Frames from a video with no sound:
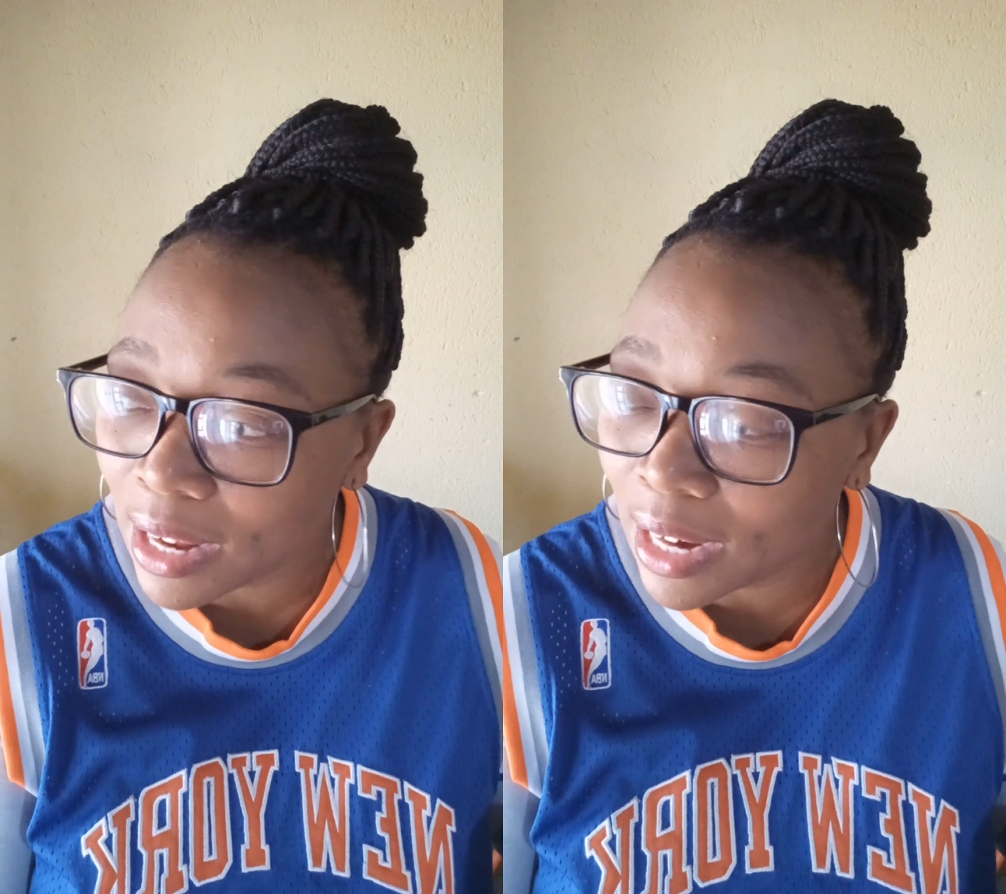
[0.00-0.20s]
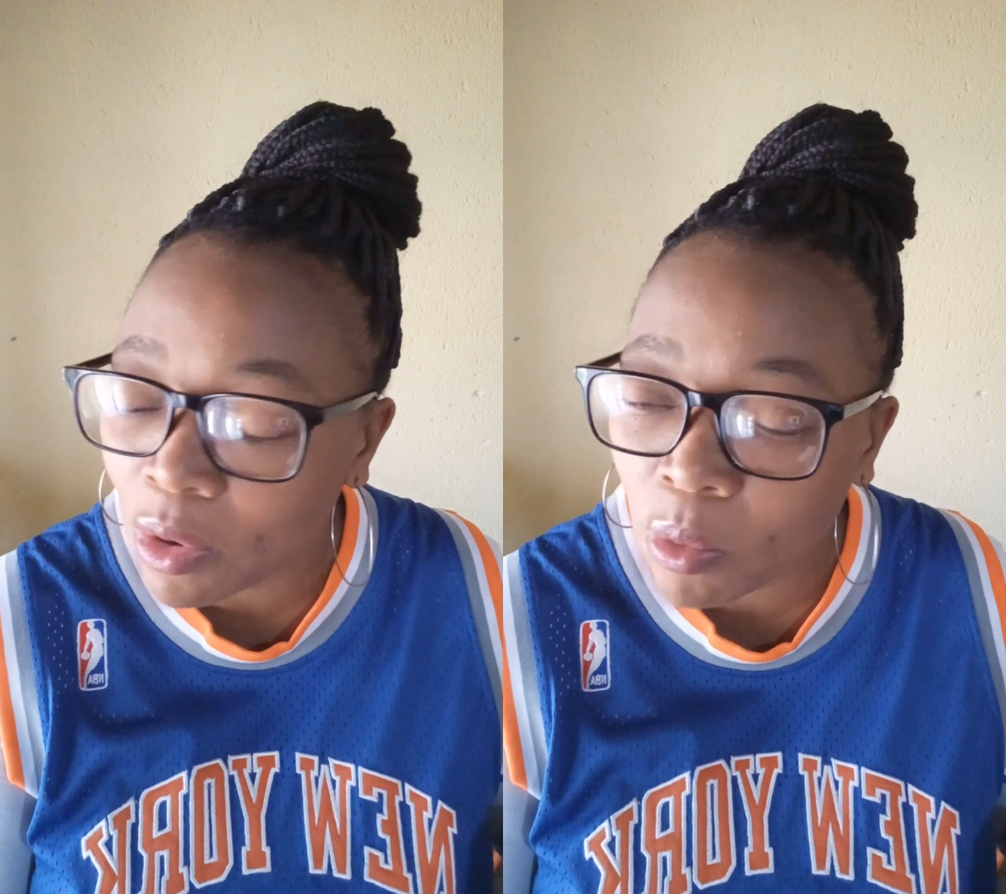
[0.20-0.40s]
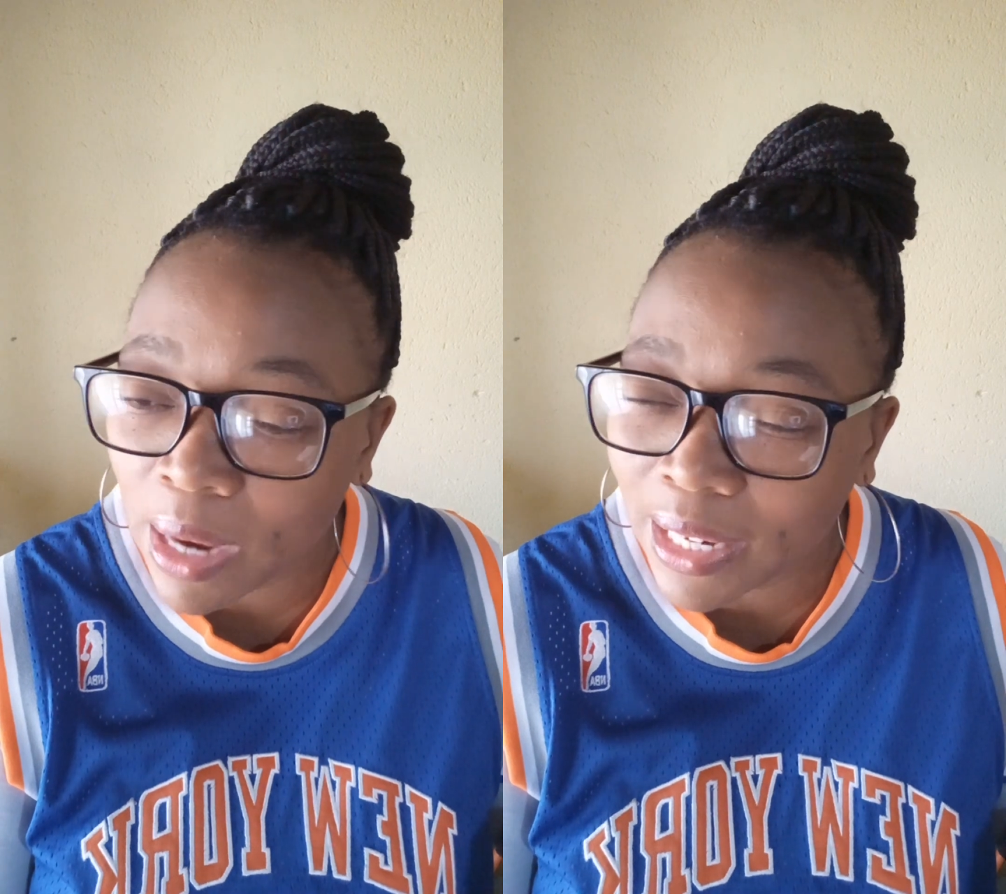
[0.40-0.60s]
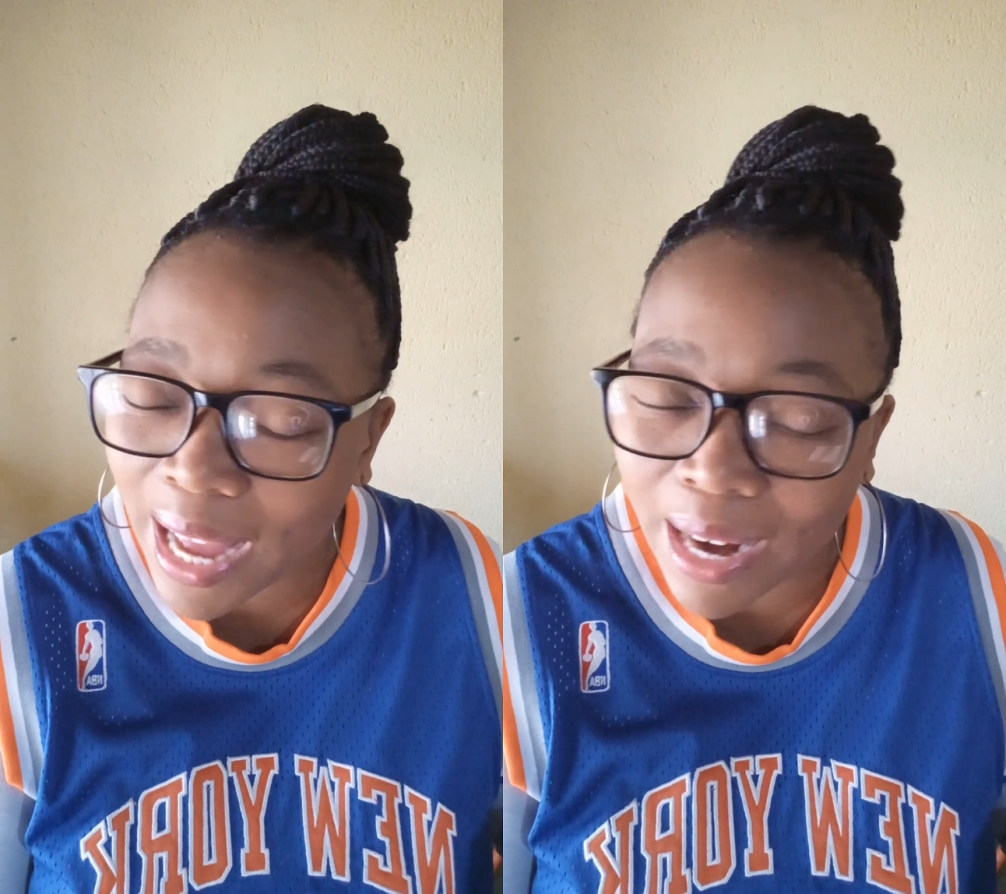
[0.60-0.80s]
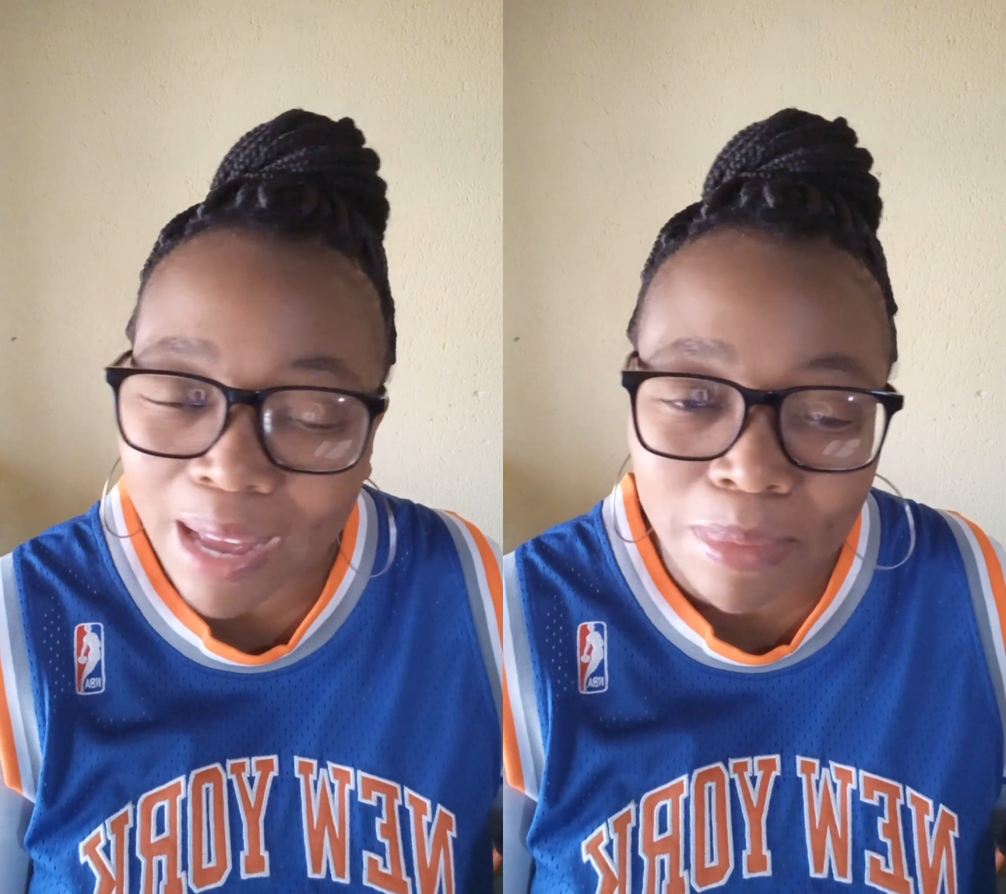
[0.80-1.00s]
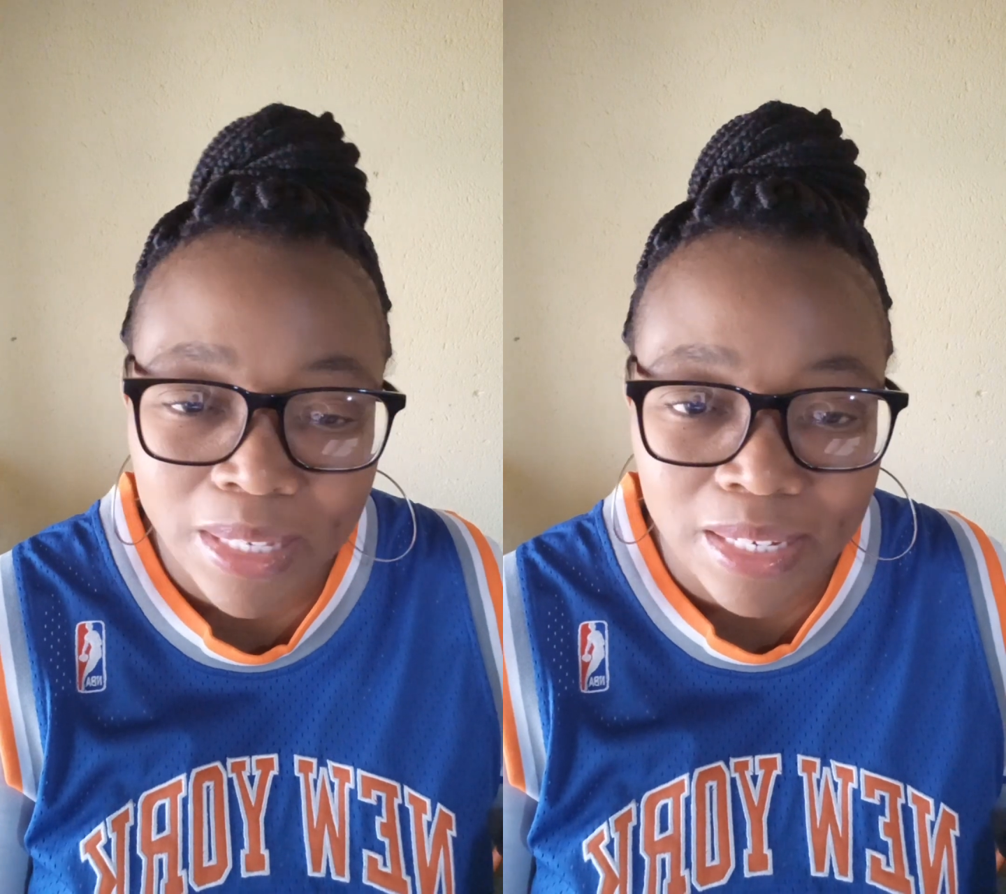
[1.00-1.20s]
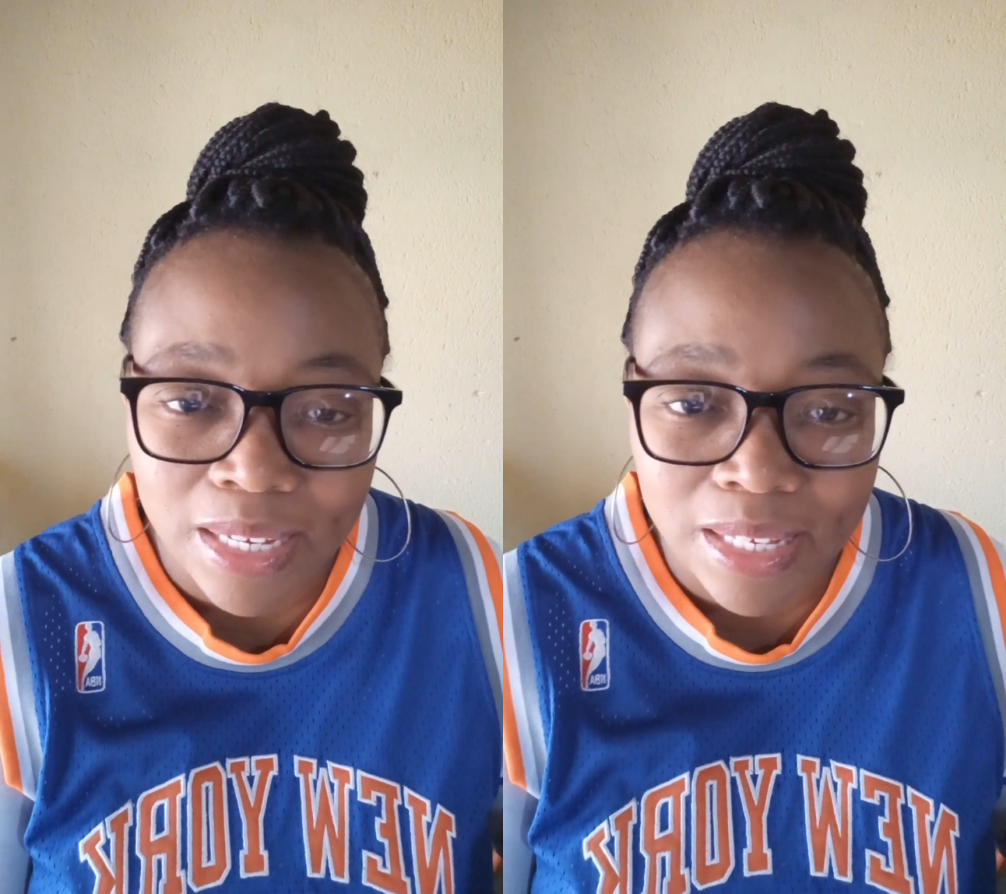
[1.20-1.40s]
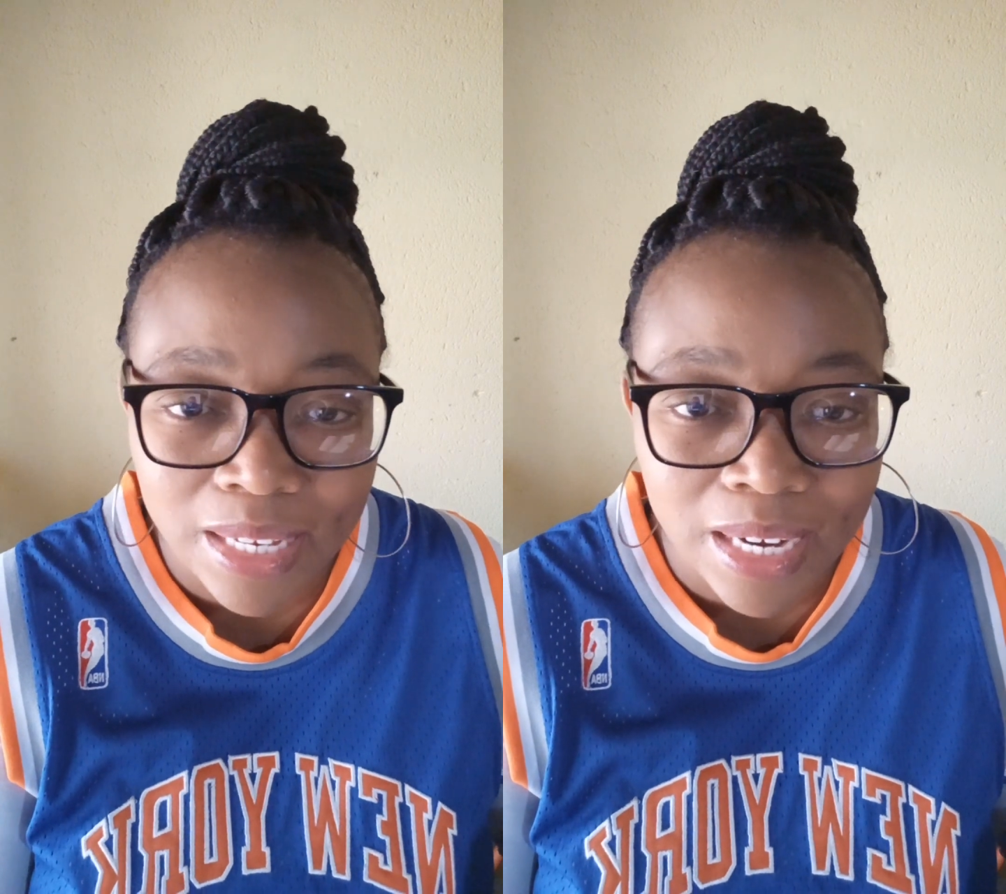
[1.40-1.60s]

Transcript: like what calamity is